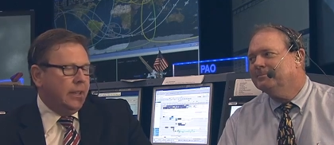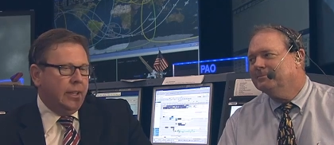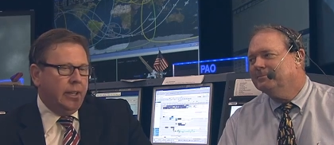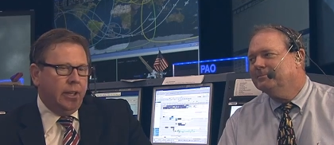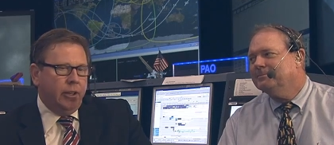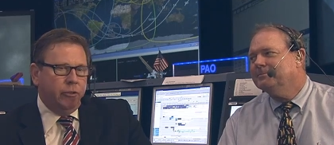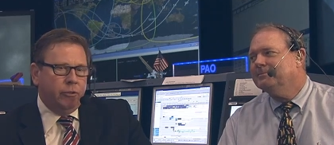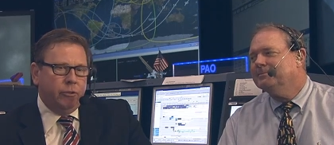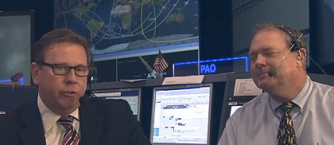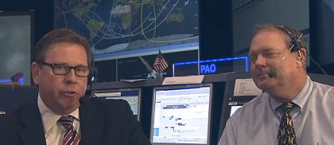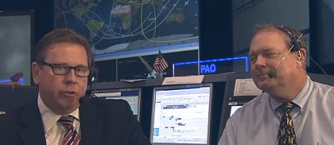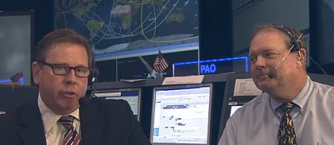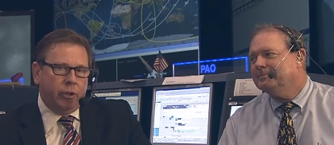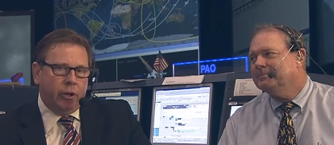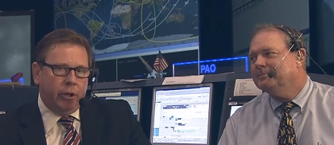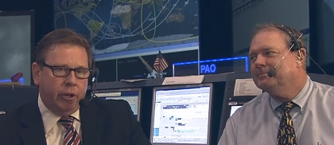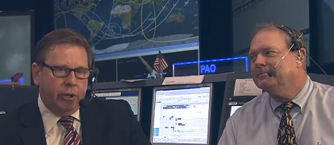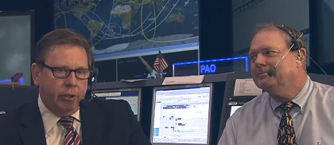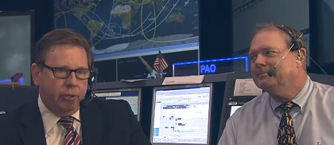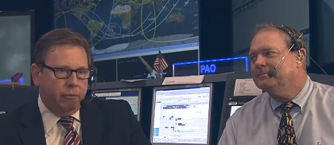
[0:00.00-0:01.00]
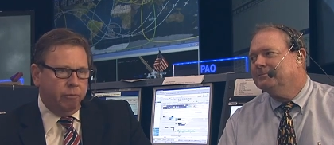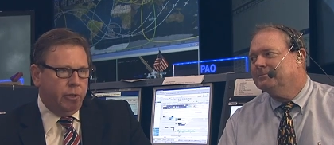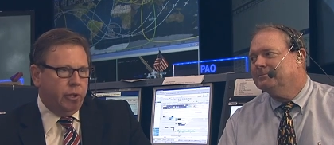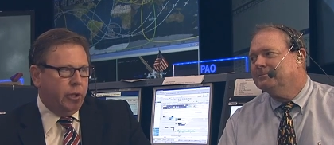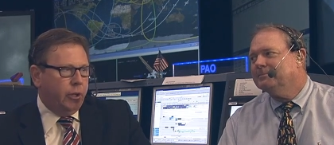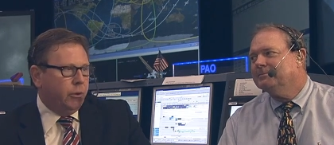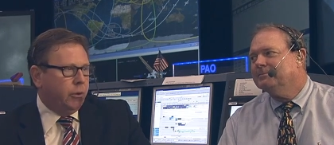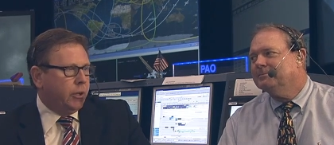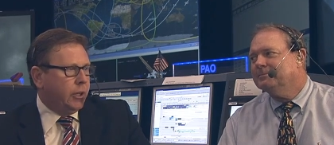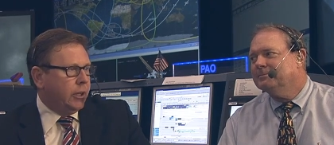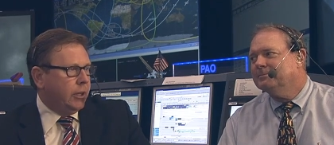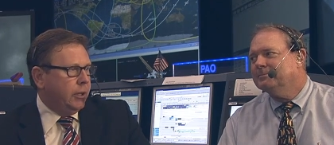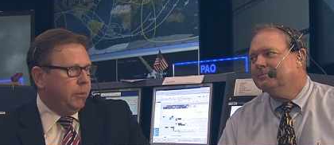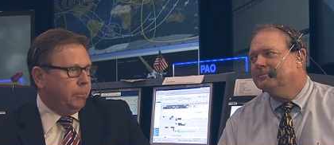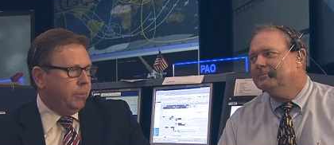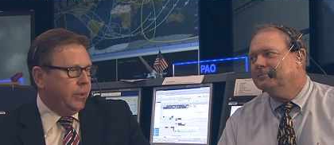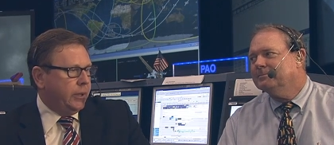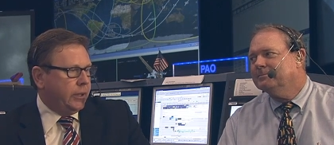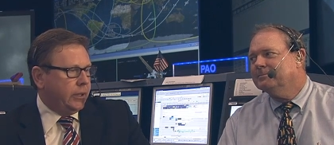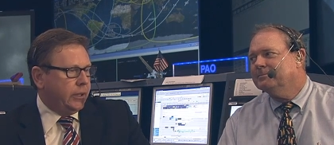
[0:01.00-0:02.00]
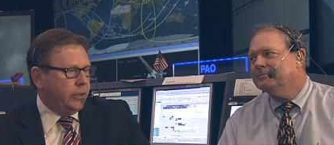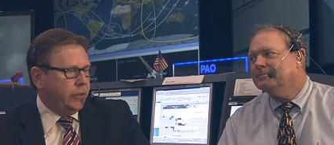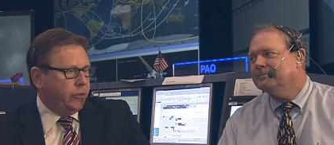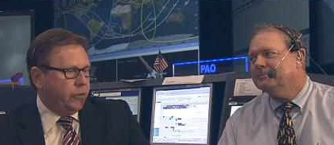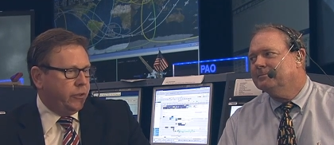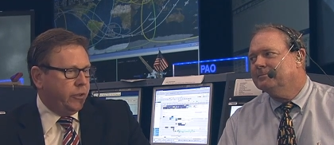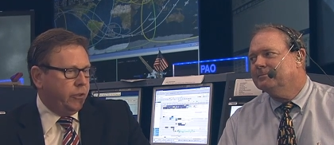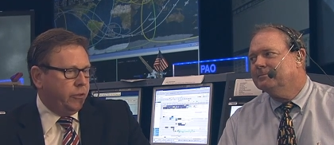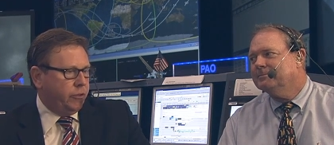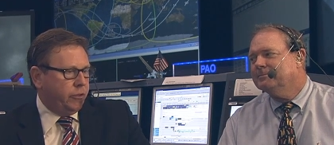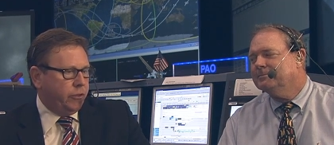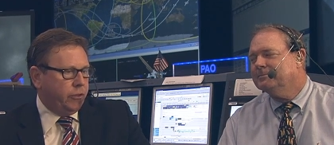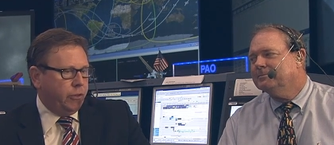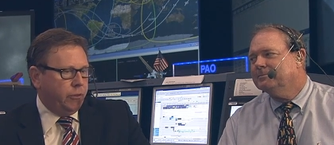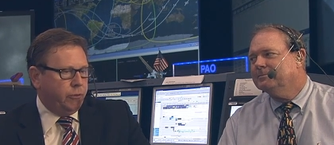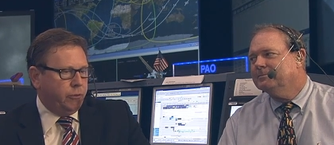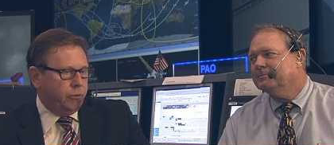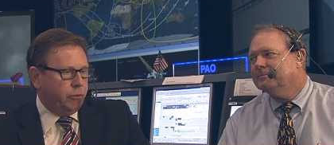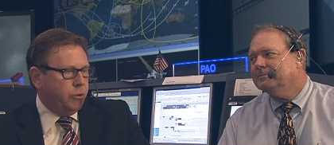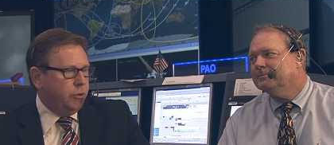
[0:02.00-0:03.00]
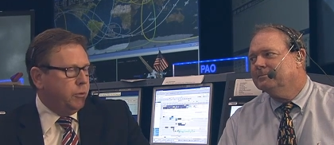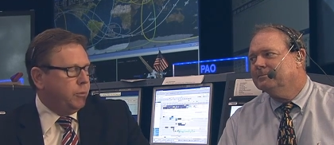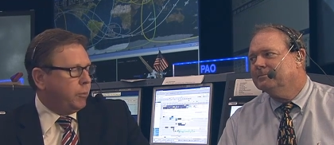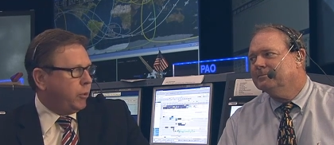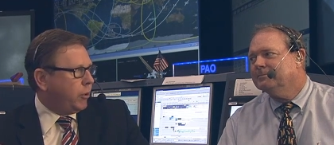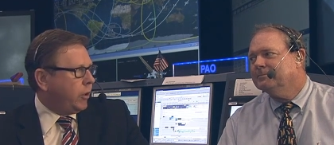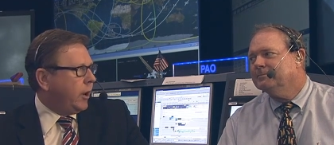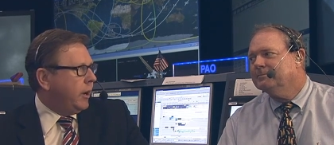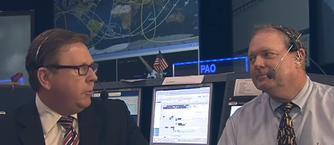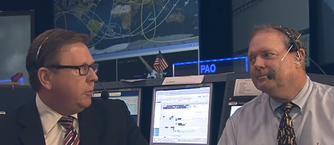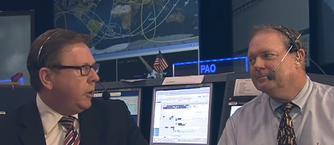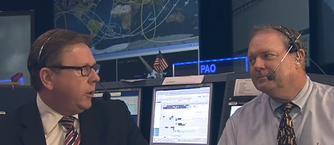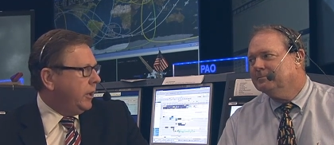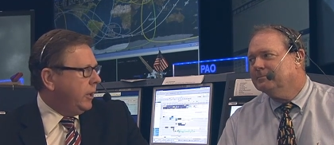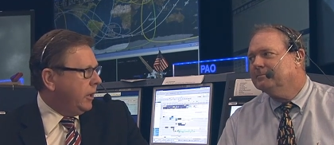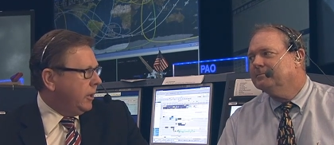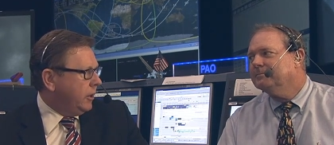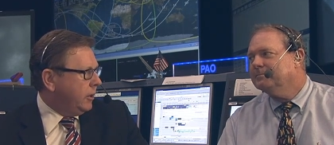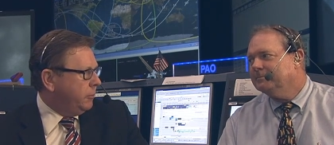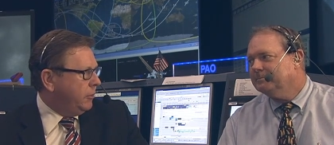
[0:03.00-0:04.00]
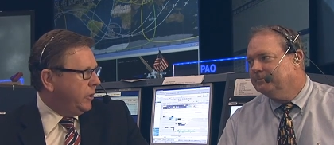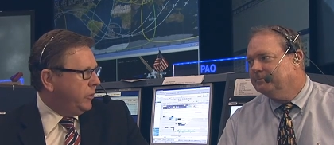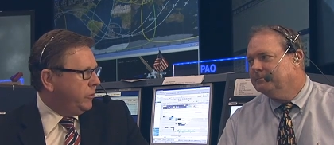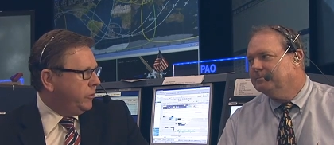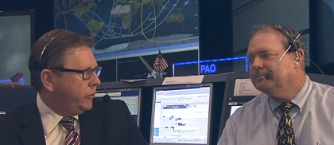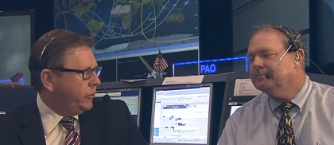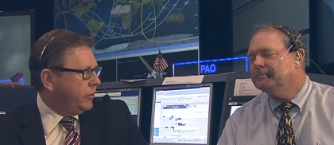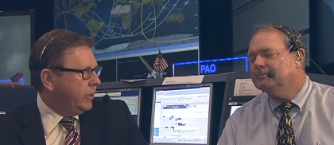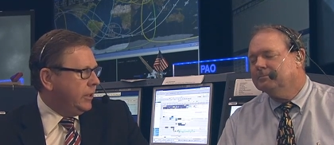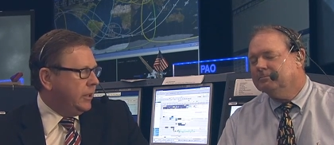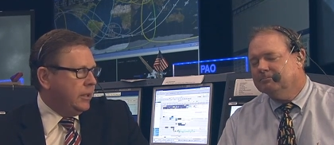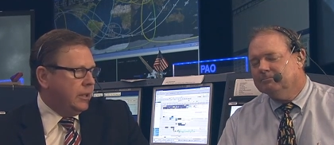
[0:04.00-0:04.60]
Speaker 1: As you saw in the video clip, it consists of two primary elements